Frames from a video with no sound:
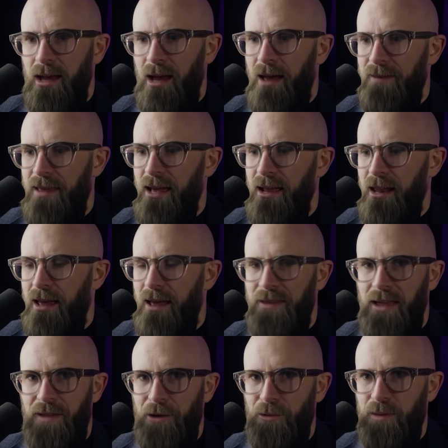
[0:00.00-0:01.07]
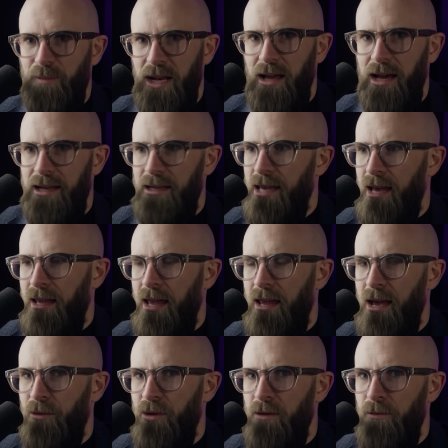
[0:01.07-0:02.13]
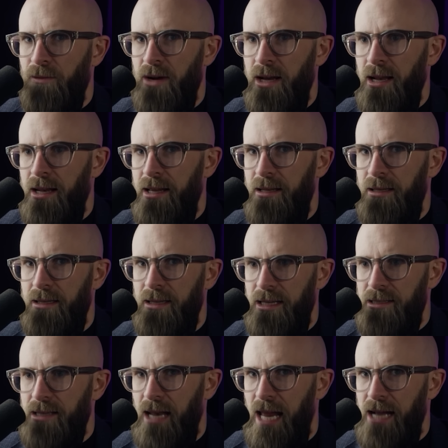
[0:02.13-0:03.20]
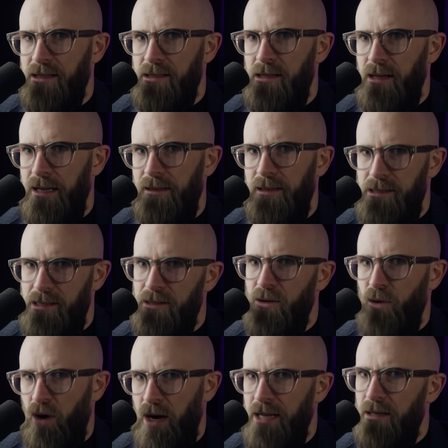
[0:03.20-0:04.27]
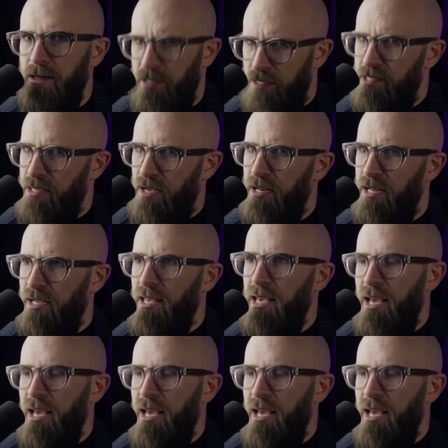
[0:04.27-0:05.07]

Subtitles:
And then they would be like, yeah, we really need to land. Like, this is quite concerning.